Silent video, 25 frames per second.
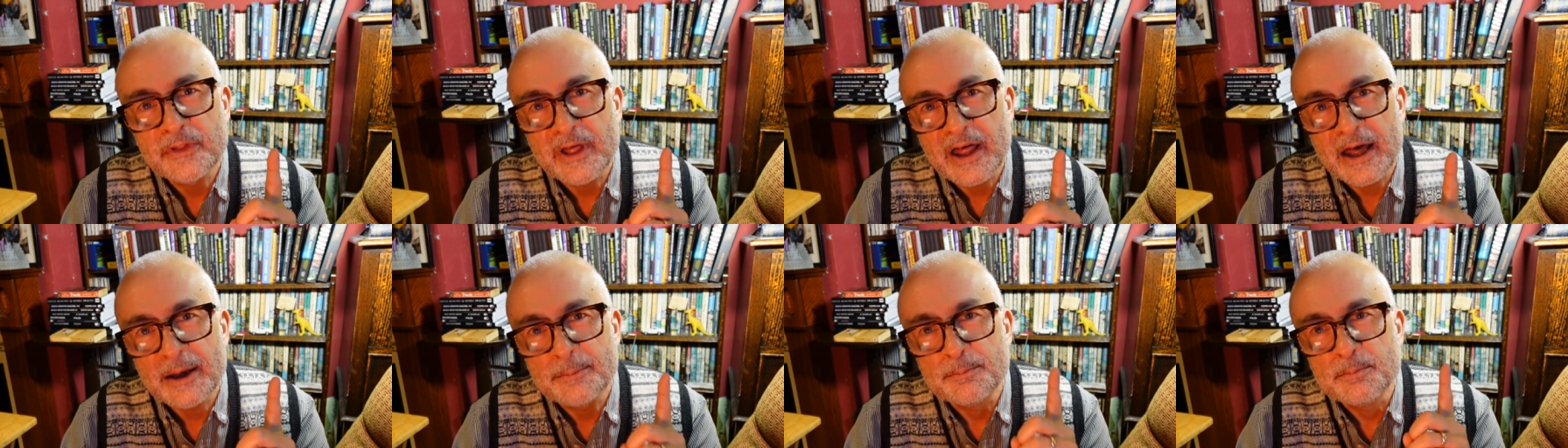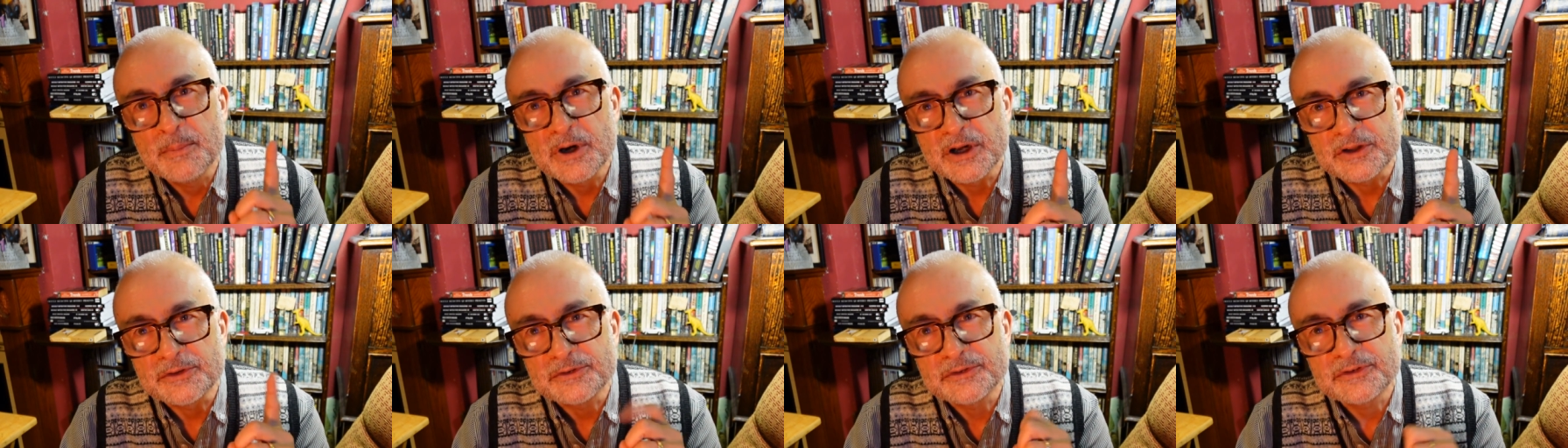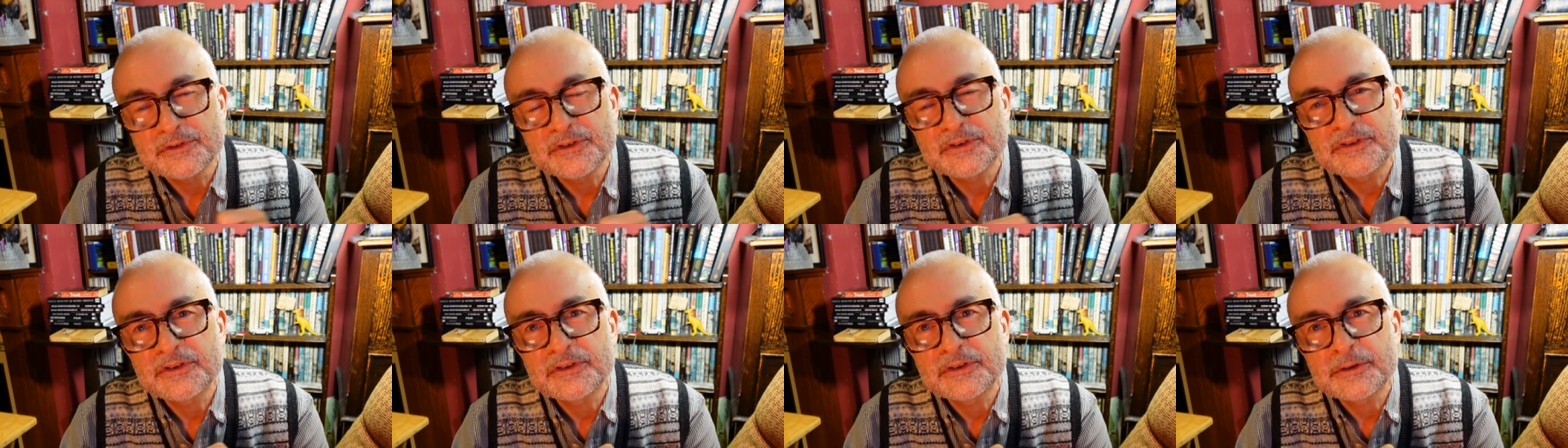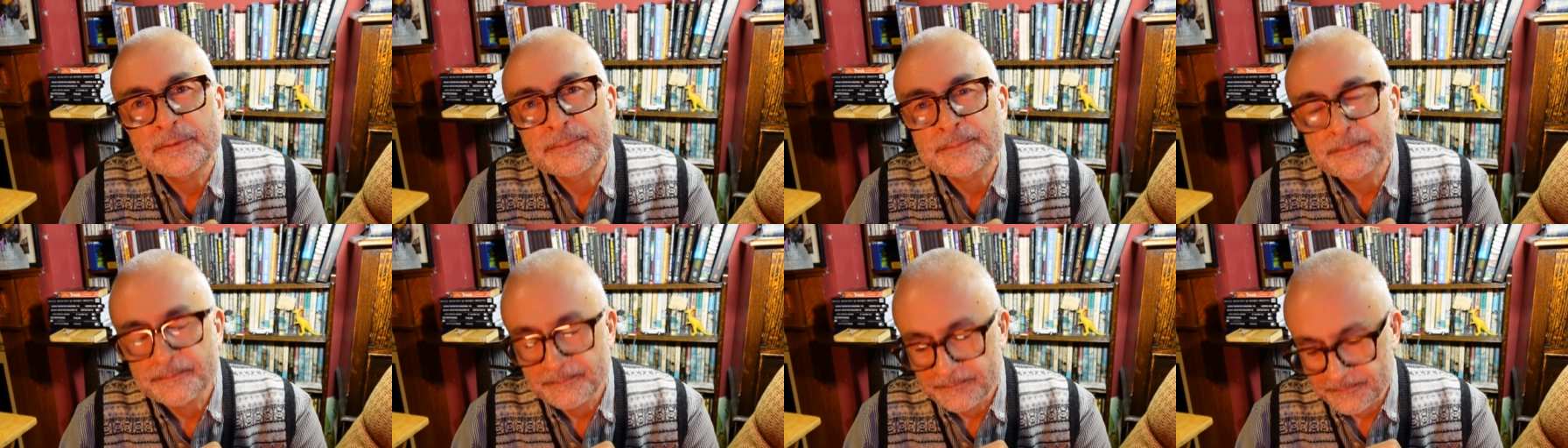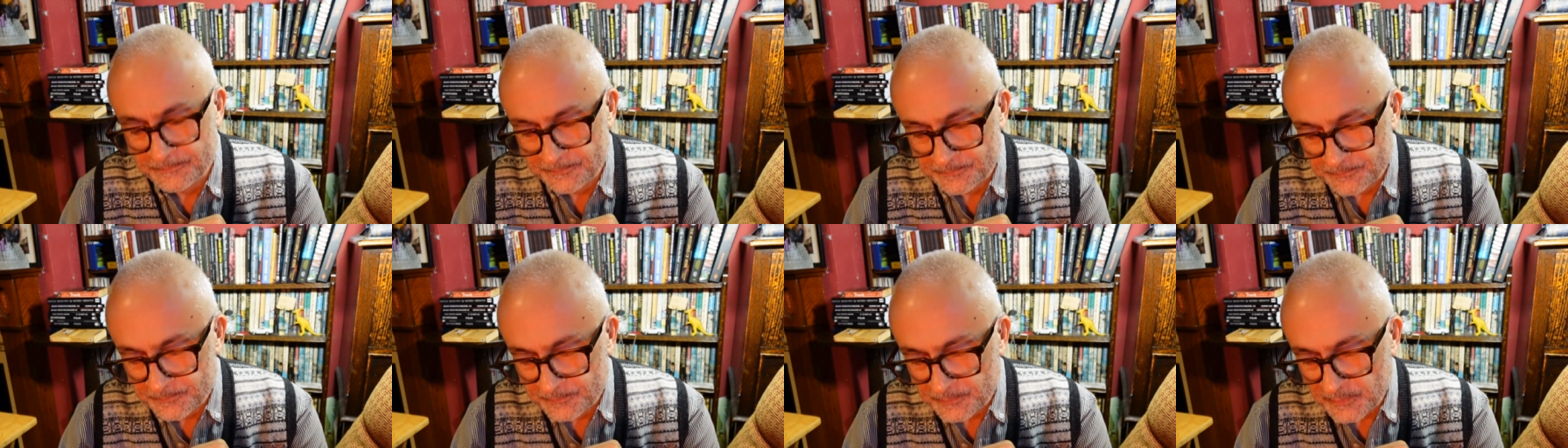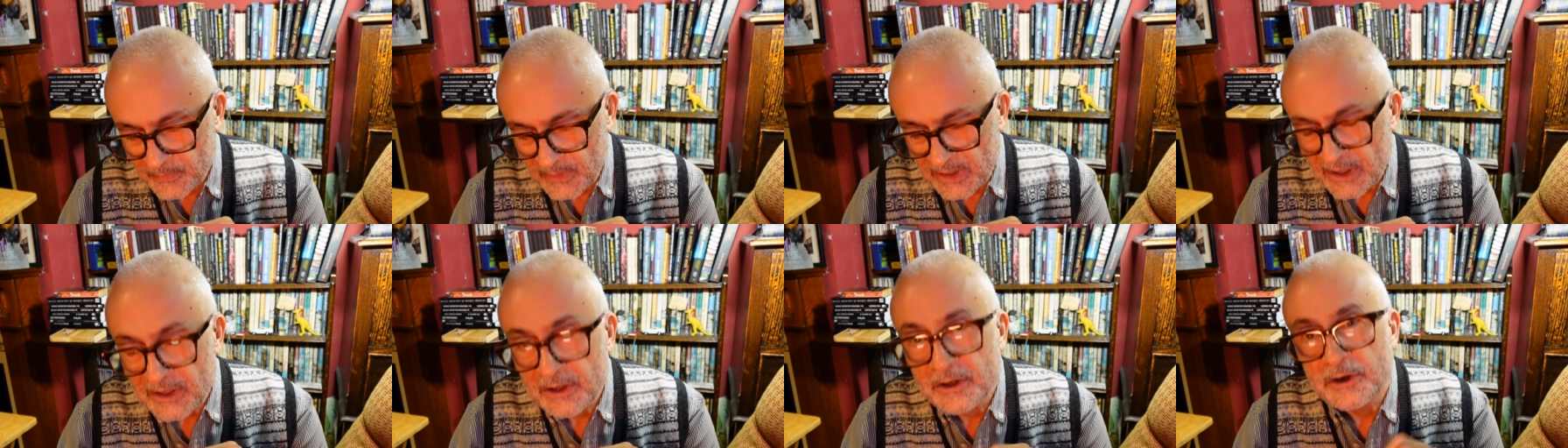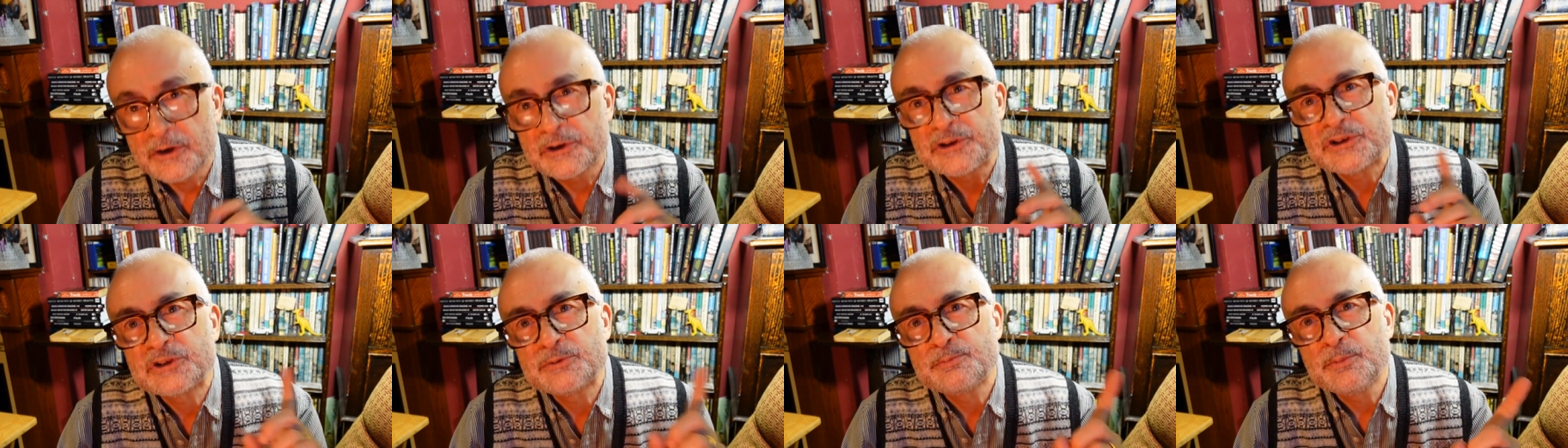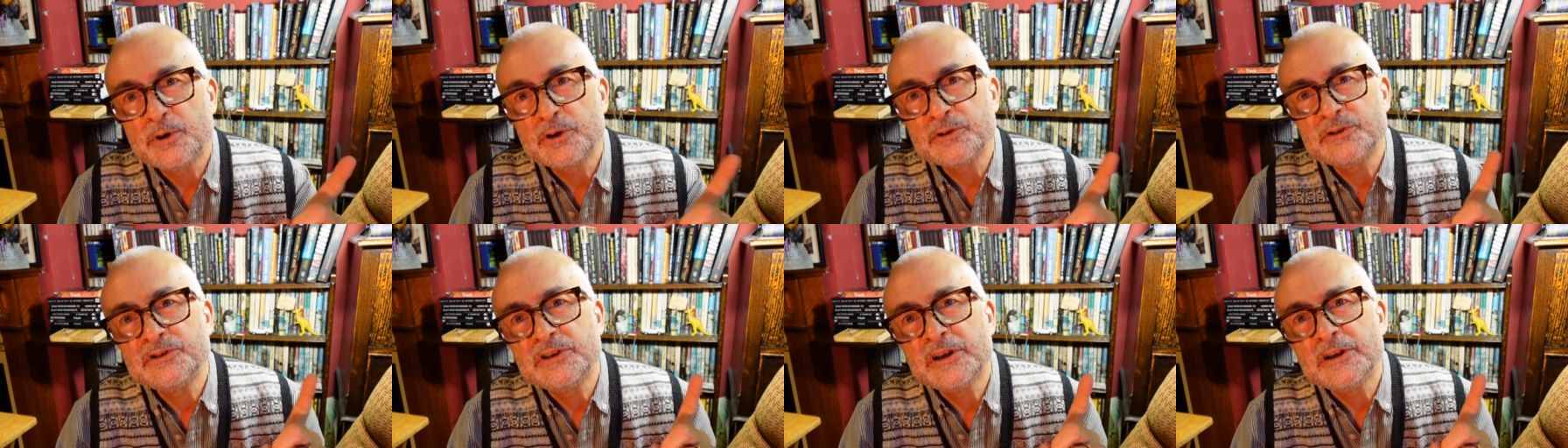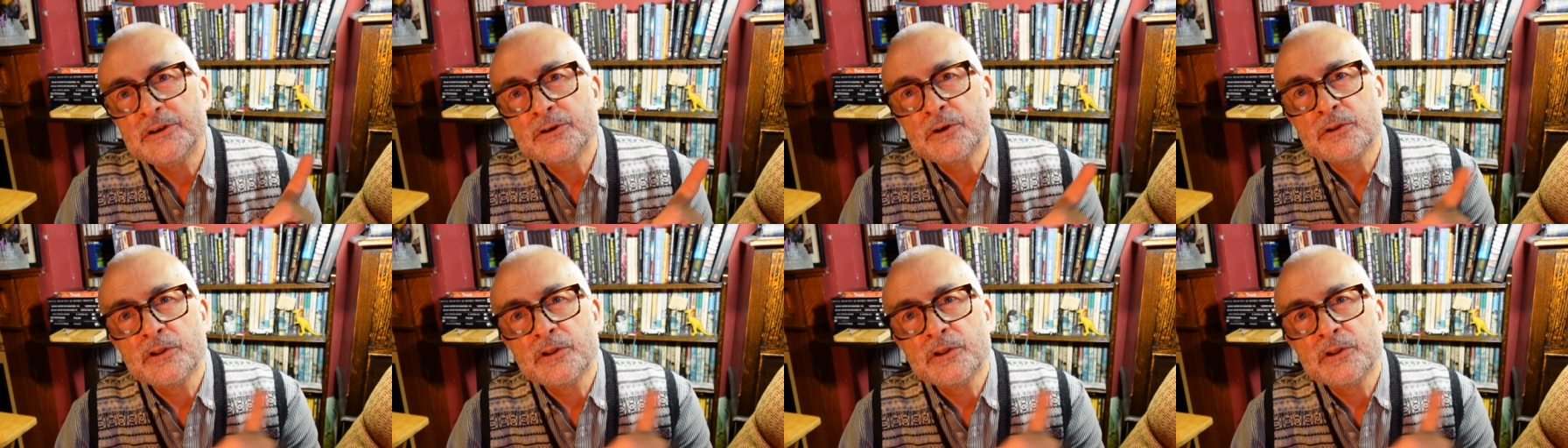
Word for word: that month, I spotted